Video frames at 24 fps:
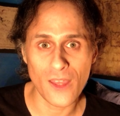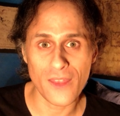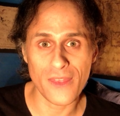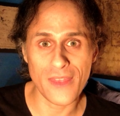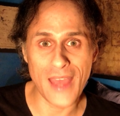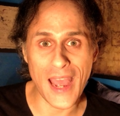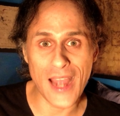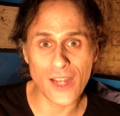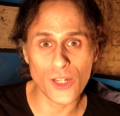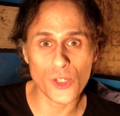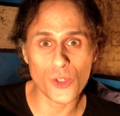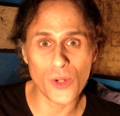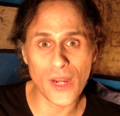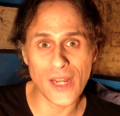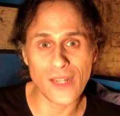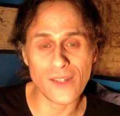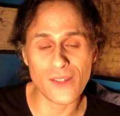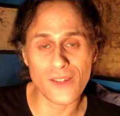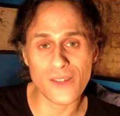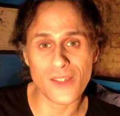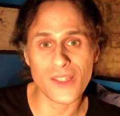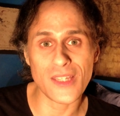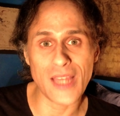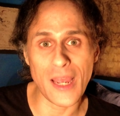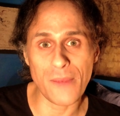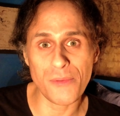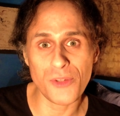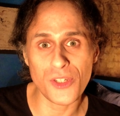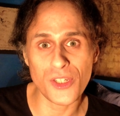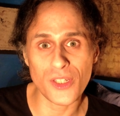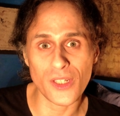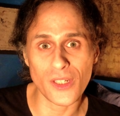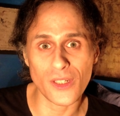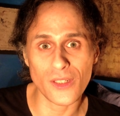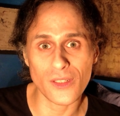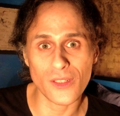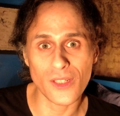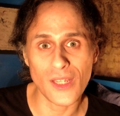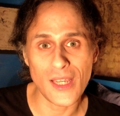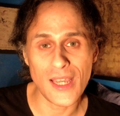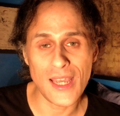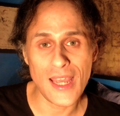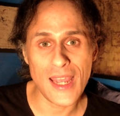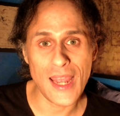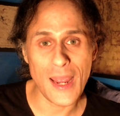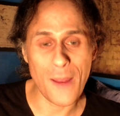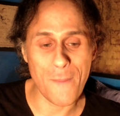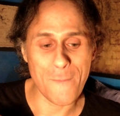That grand deception
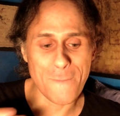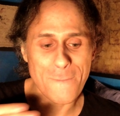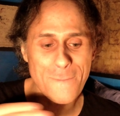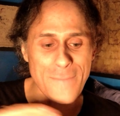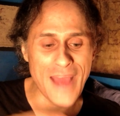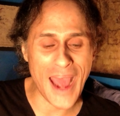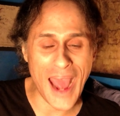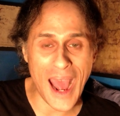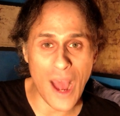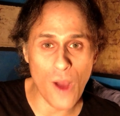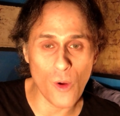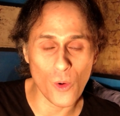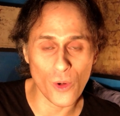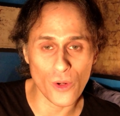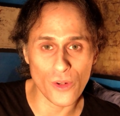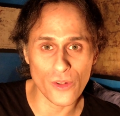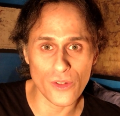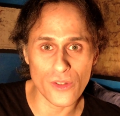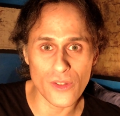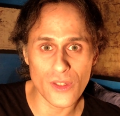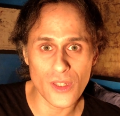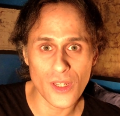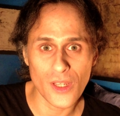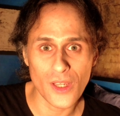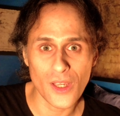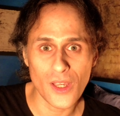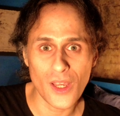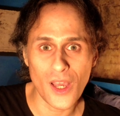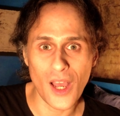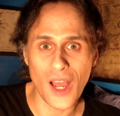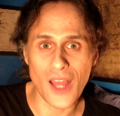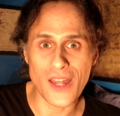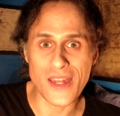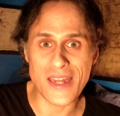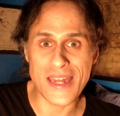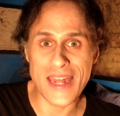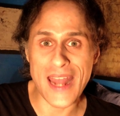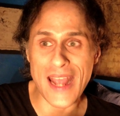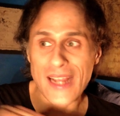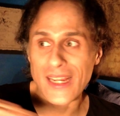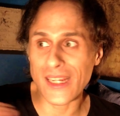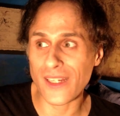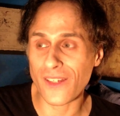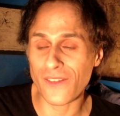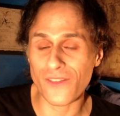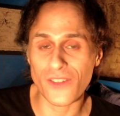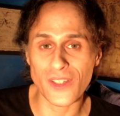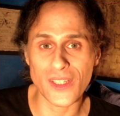empowers a
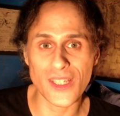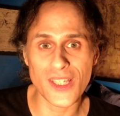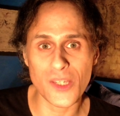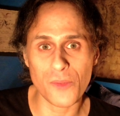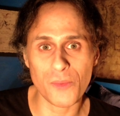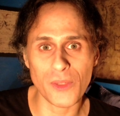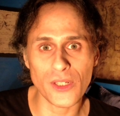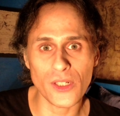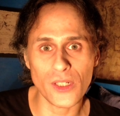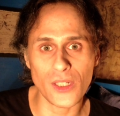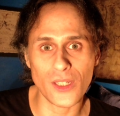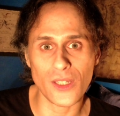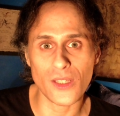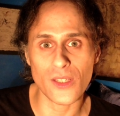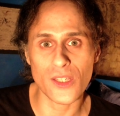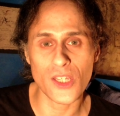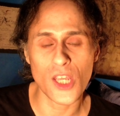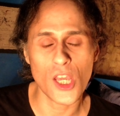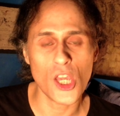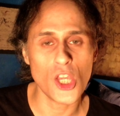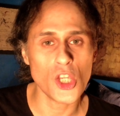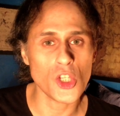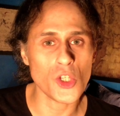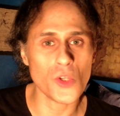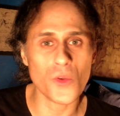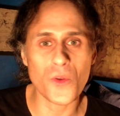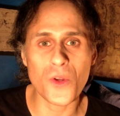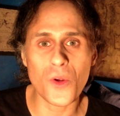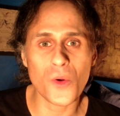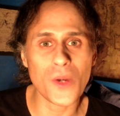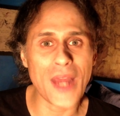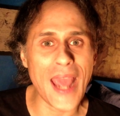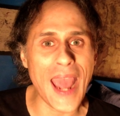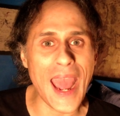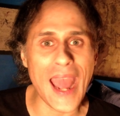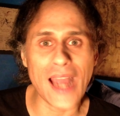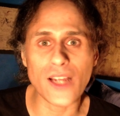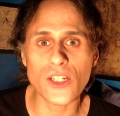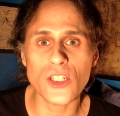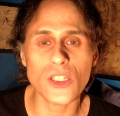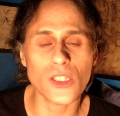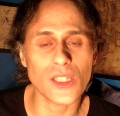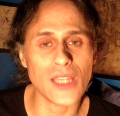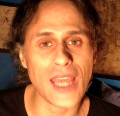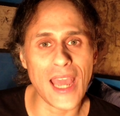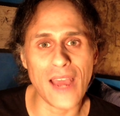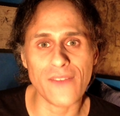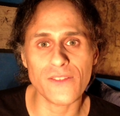negative experience you don't
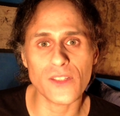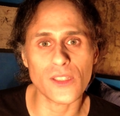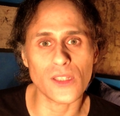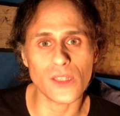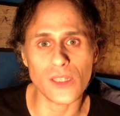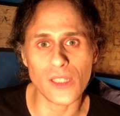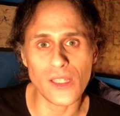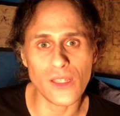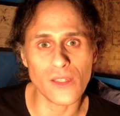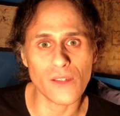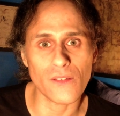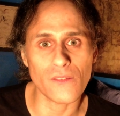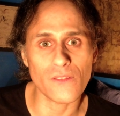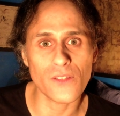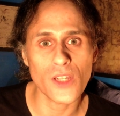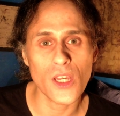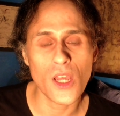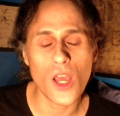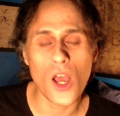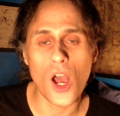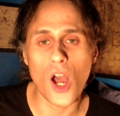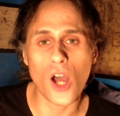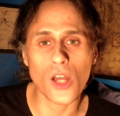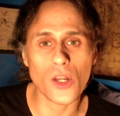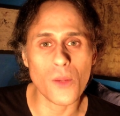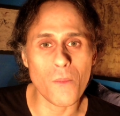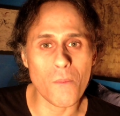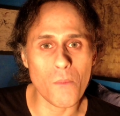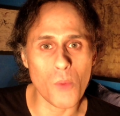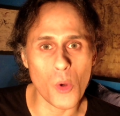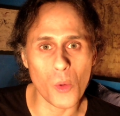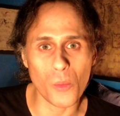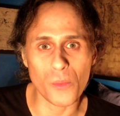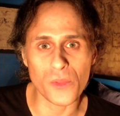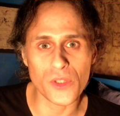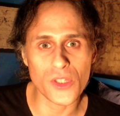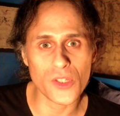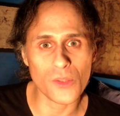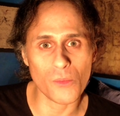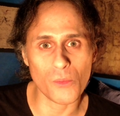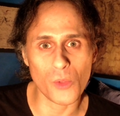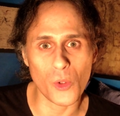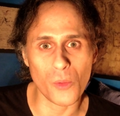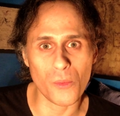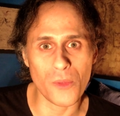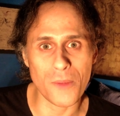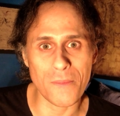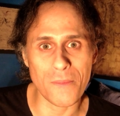actually have to live on a moment-to-moment